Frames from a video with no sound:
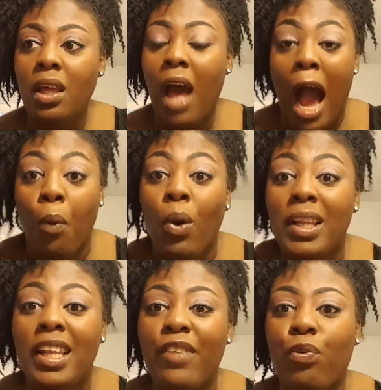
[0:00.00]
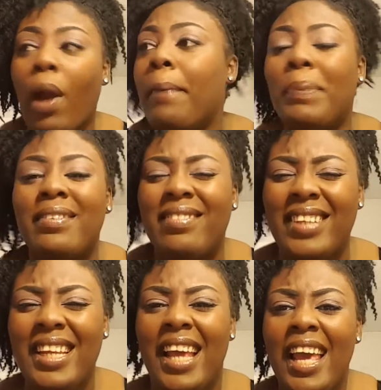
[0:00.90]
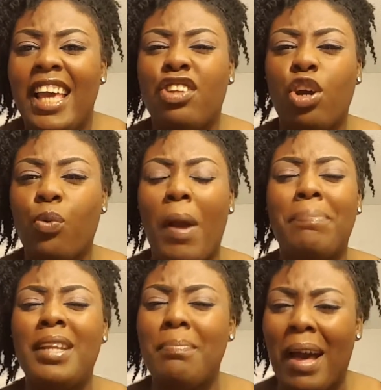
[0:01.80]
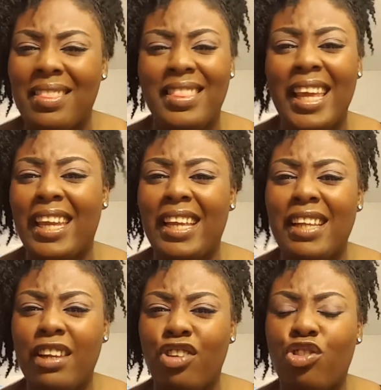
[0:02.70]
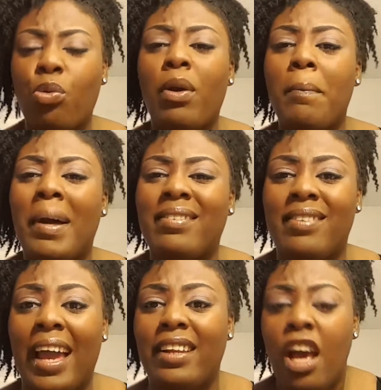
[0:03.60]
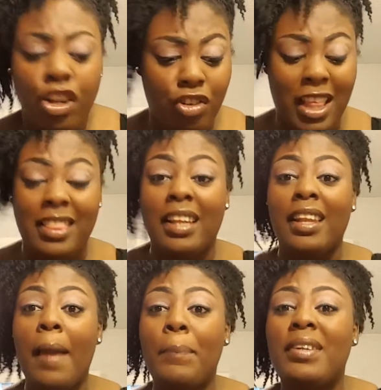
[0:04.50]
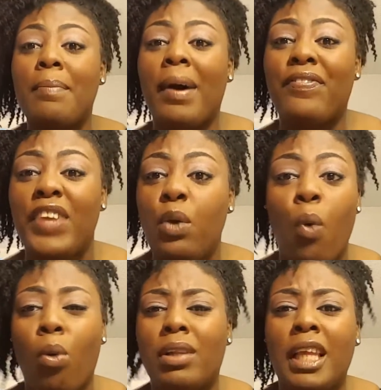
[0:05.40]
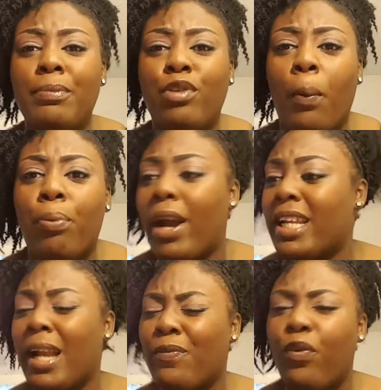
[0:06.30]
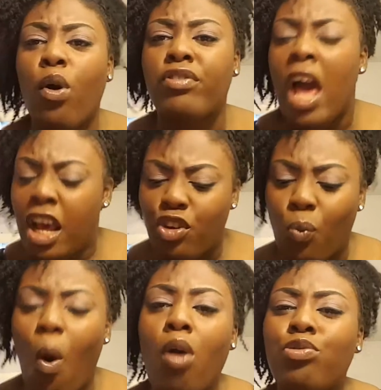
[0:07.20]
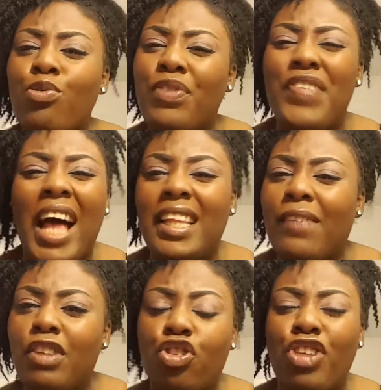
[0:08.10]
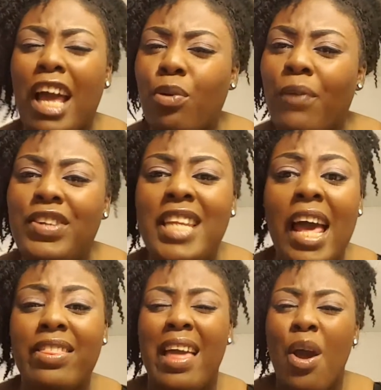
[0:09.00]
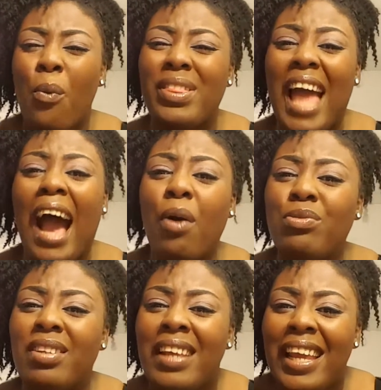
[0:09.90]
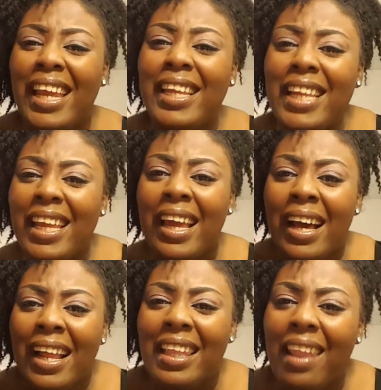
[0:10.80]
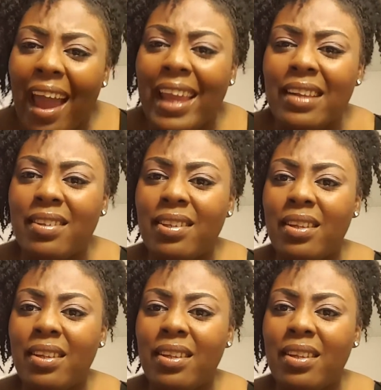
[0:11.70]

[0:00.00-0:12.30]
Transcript: I want to live right, but sin is corrupting my thinking and destroying my sight so that the lamp unto my feet won't gleam so bright, and I'm forced to walk through the valley of the shadow of death without any light.